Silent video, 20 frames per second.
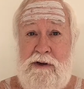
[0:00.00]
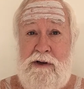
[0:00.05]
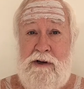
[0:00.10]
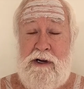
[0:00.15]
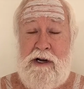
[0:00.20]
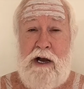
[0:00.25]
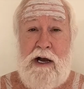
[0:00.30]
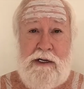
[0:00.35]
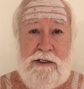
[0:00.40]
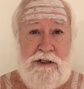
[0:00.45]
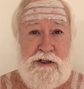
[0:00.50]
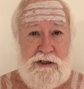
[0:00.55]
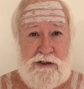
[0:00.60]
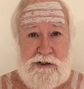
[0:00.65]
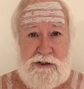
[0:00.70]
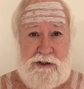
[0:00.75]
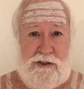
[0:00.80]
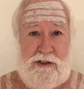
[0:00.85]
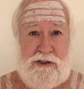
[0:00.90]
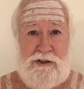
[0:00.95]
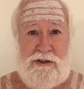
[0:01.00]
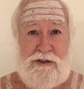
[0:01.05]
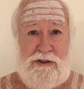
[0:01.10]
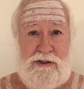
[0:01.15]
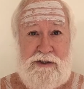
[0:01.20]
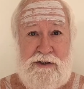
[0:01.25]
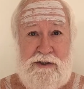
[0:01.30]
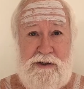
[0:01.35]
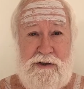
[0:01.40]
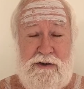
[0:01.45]

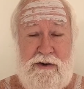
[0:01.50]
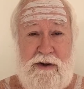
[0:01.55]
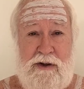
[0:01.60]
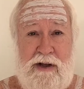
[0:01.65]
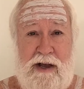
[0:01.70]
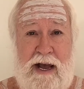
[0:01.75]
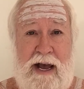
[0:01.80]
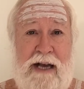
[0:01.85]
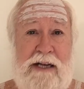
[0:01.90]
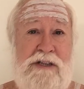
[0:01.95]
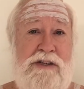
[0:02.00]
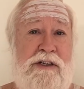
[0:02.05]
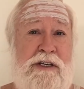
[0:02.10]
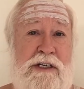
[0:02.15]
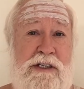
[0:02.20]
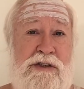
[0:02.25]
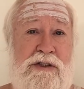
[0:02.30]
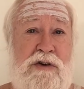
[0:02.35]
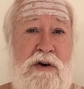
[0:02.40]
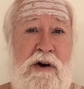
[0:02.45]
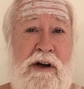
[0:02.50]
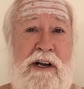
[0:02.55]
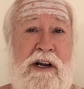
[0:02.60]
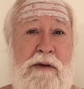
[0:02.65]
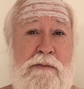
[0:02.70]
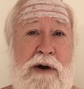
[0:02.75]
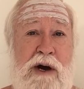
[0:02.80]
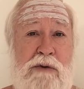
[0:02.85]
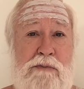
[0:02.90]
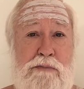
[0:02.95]
consciousness. Actually, he's talking
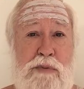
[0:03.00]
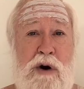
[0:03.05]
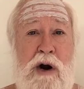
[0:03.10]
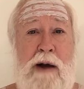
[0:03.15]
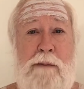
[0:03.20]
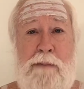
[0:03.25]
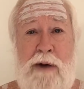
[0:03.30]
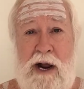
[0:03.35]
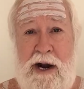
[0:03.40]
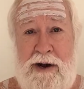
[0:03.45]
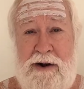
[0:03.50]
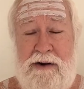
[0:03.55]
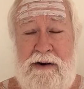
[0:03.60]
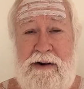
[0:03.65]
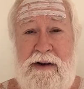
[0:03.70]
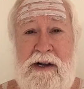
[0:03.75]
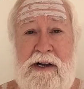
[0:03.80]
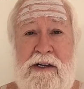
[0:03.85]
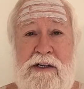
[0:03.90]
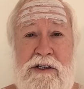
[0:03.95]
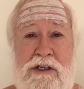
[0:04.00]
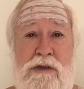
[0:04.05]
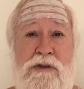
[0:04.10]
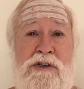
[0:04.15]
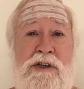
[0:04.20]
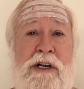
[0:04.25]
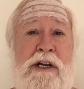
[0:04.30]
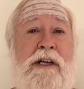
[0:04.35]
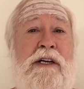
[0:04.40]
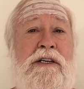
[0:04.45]
about Brahman
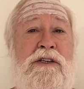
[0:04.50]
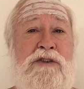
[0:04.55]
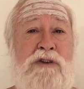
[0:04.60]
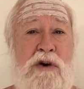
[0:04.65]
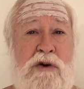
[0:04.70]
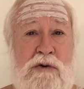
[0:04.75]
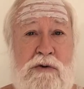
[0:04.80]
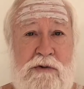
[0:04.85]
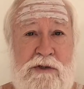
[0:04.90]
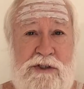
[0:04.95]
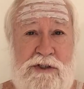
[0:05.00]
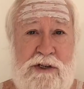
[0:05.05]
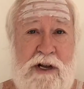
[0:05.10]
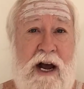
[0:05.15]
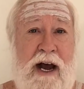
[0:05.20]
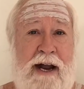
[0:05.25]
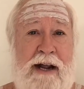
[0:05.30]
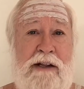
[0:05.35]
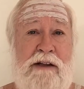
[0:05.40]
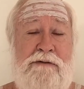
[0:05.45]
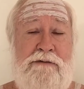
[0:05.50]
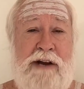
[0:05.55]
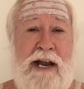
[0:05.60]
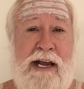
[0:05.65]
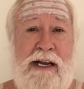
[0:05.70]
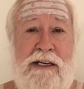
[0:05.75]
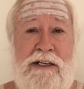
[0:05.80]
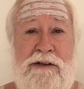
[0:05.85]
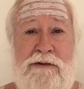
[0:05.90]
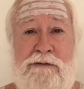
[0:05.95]
using his own style of
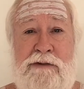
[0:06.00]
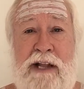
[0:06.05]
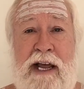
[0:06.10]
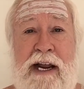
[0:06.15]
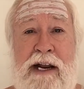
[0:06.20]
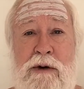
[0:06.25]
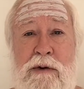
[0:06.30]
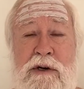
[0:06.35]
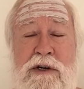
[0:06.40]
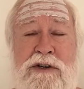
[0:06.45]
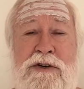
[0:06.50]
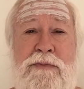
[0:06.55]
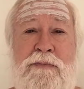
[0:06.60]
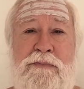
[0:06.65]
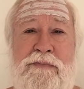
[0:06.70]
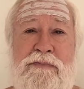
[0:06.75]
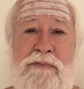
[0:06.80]
negative language.